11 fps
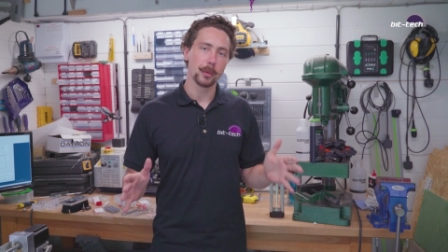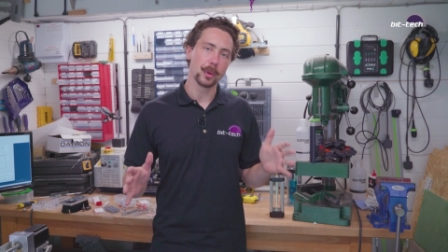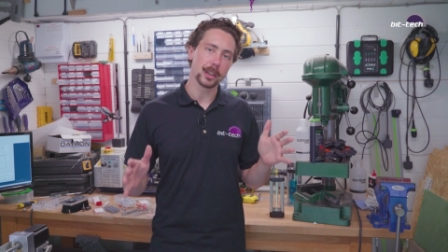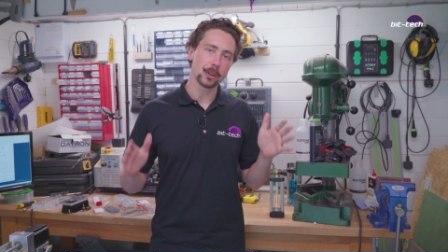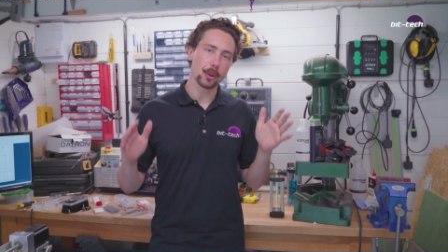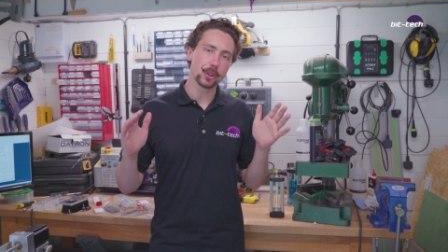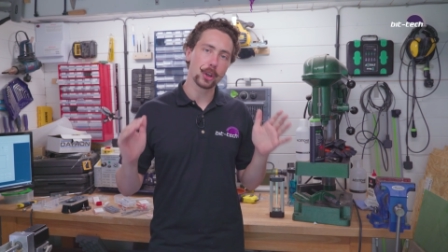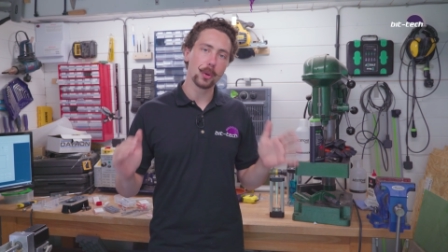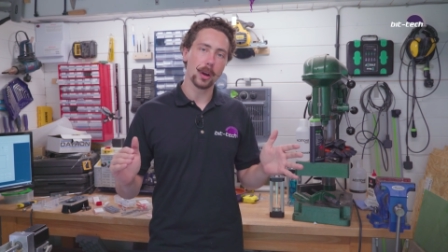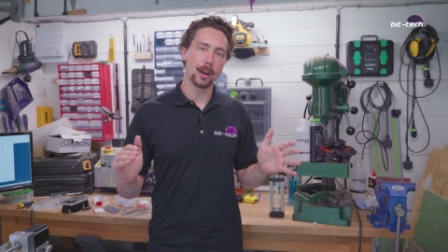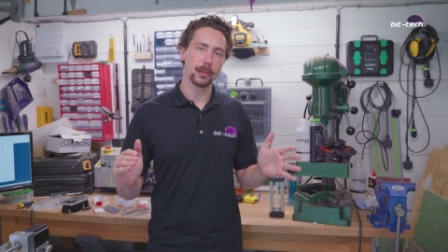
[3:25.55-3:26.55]
Well, it's got
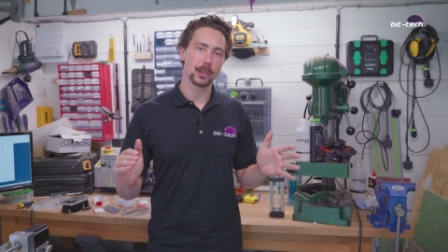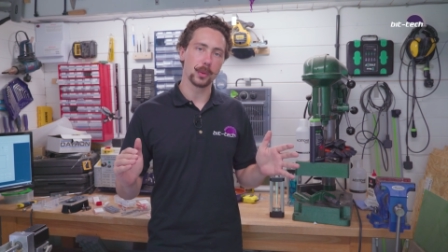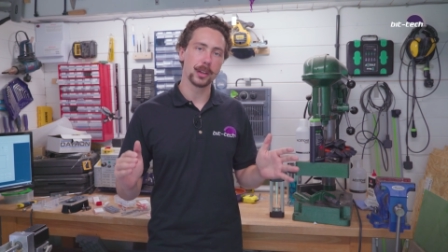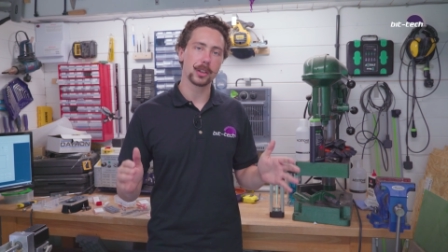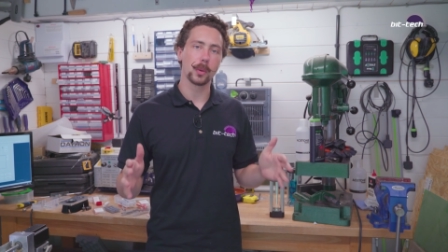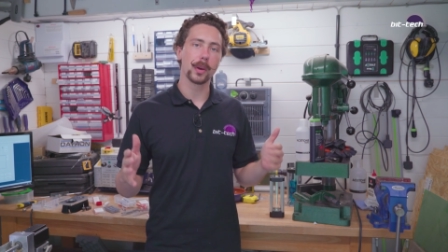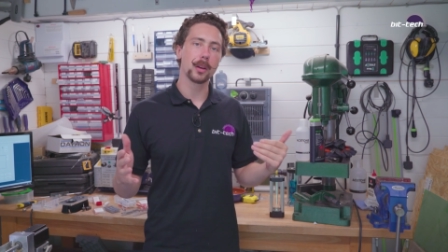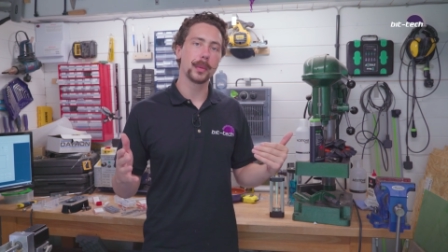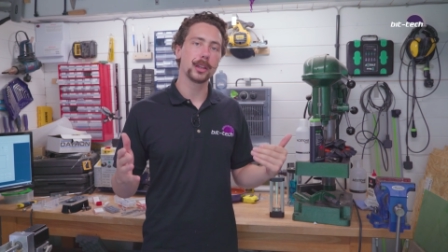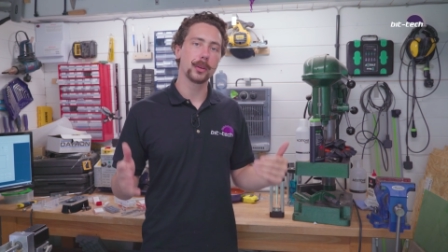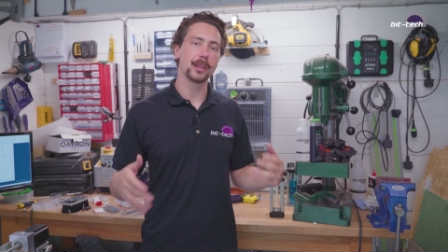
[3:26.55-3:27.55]
two halves to it, so we're going
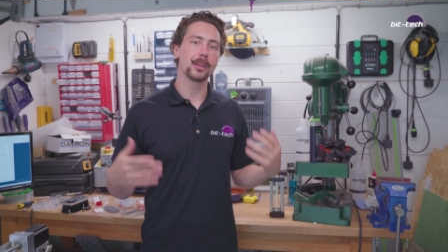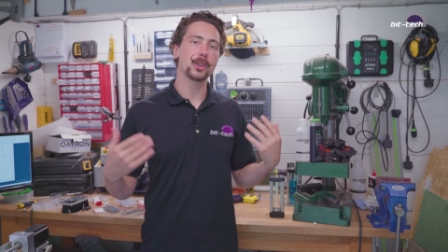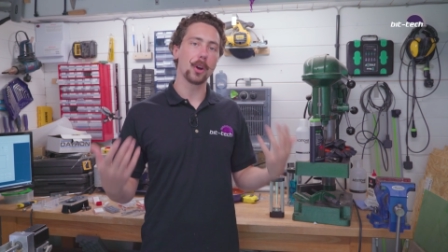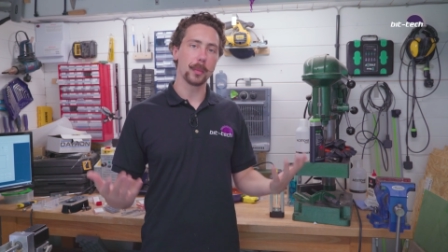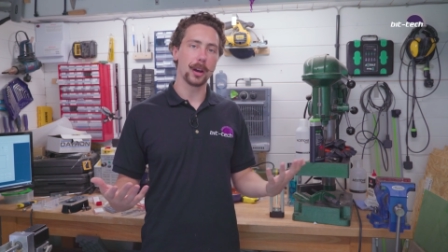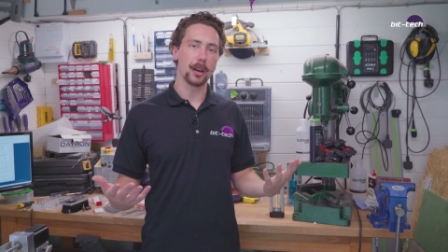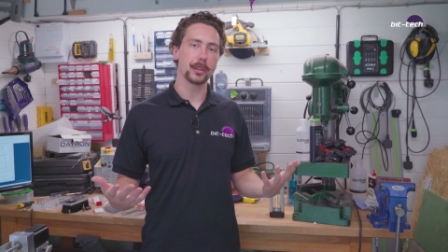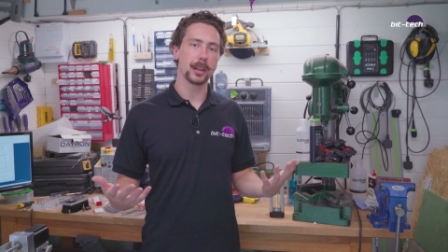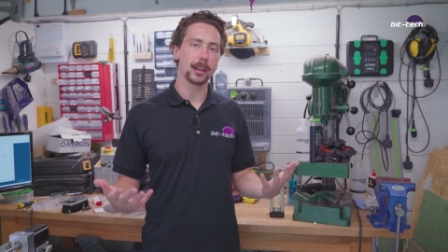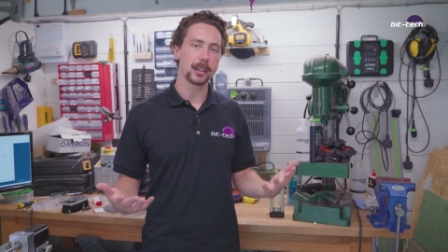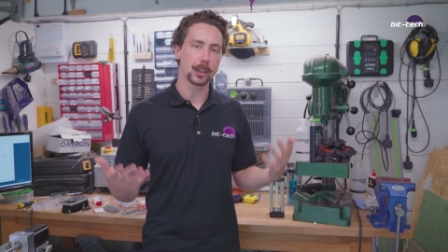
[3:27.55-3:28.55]
to be doing the top half
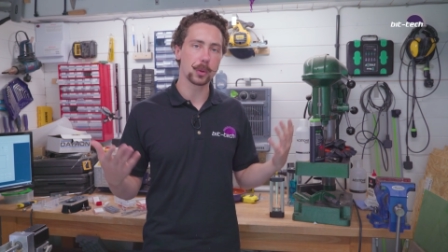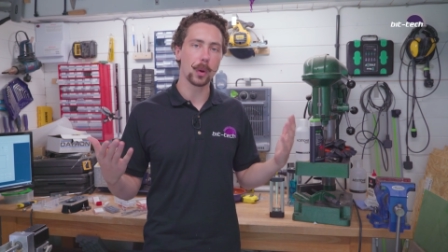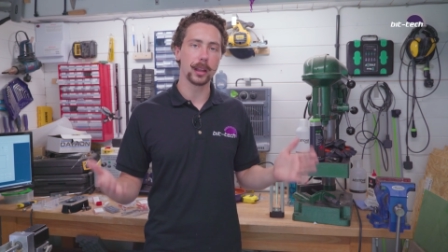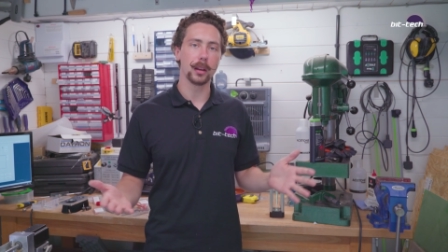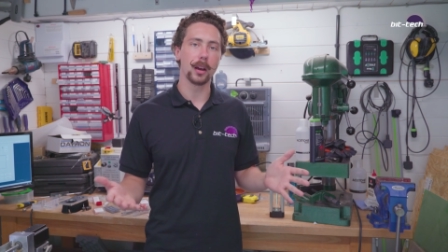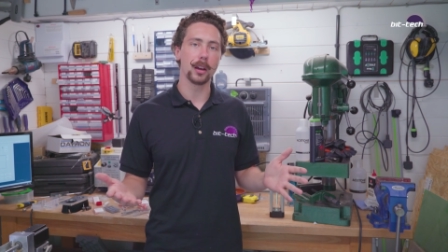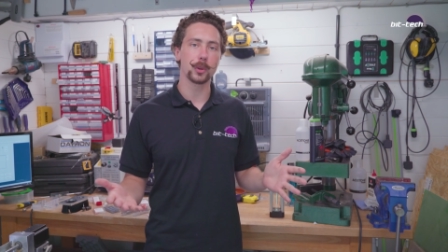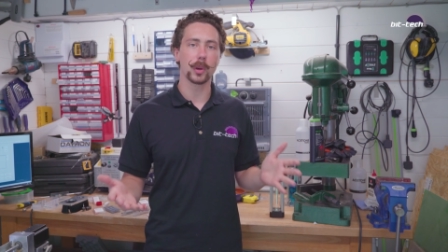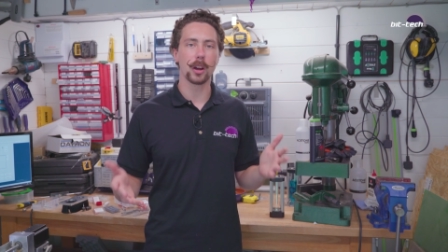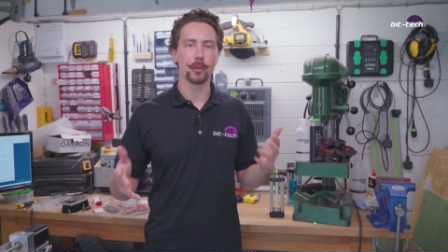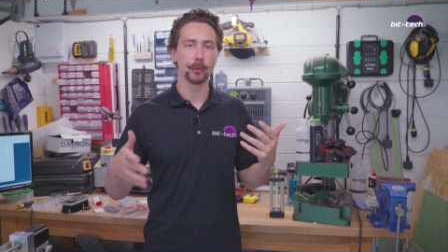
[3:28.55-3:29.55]
today because it's quite large.
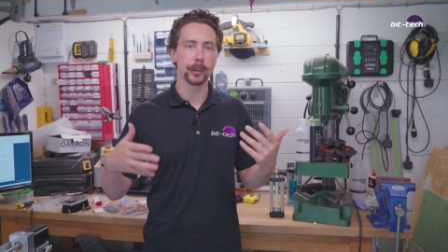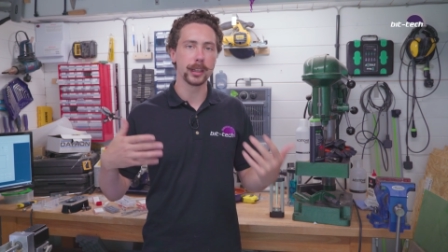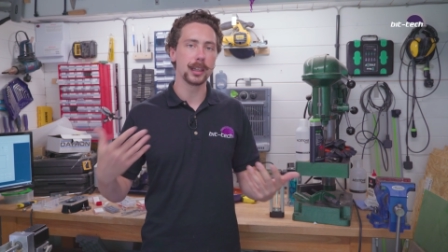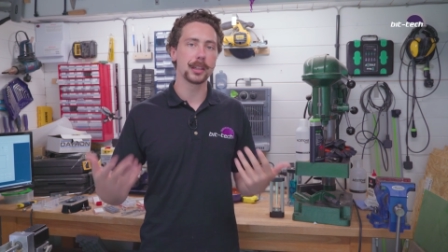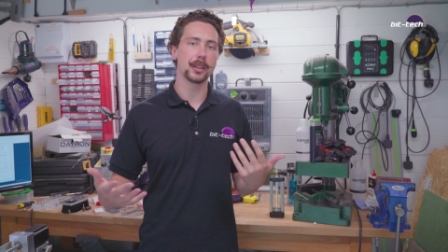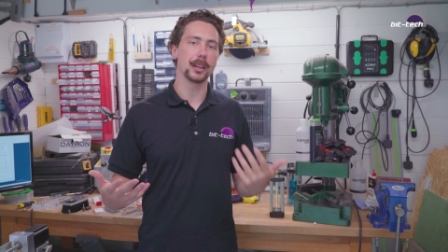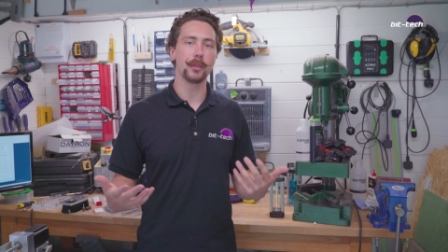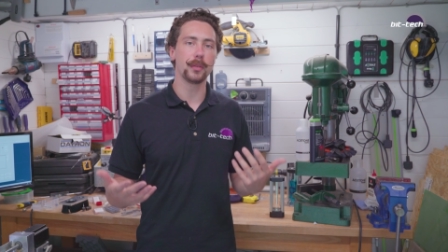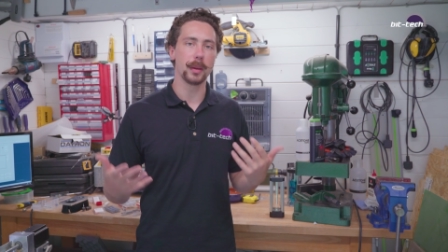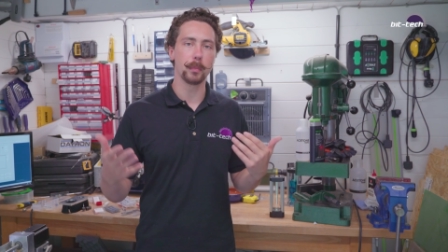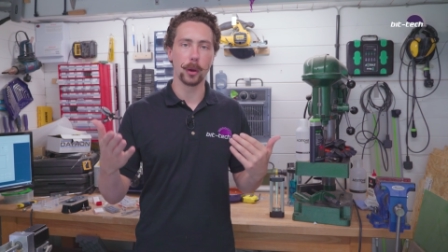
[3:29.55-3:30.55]
We can't realistically
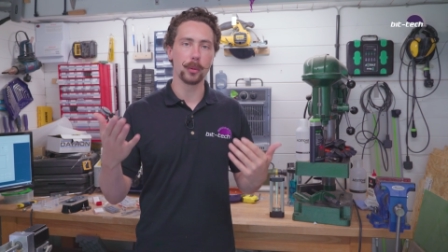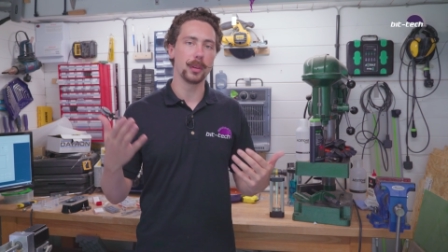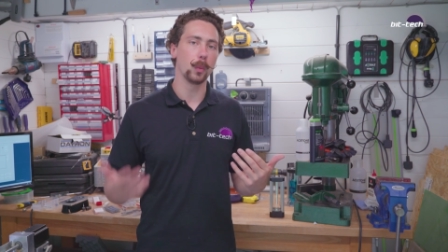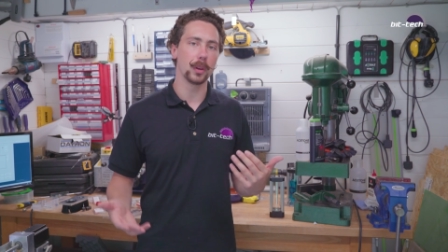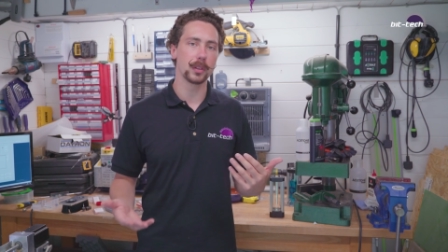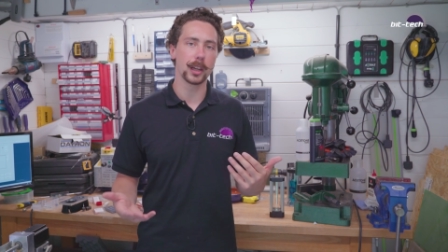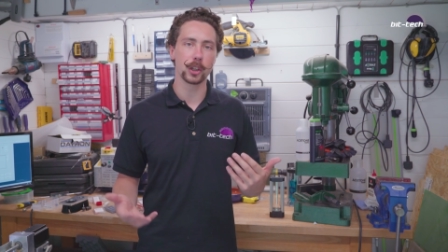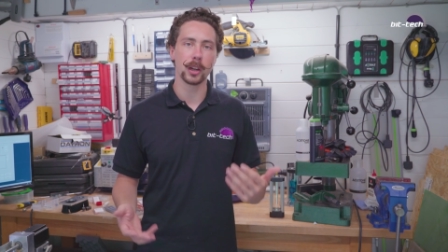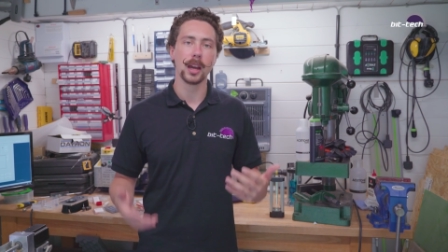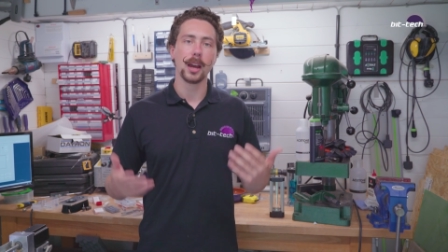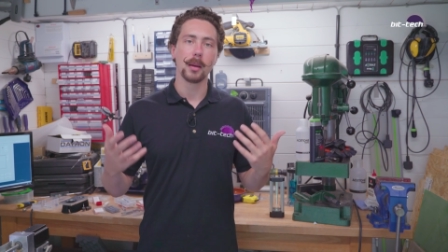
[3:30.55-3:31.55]
fit both in one session.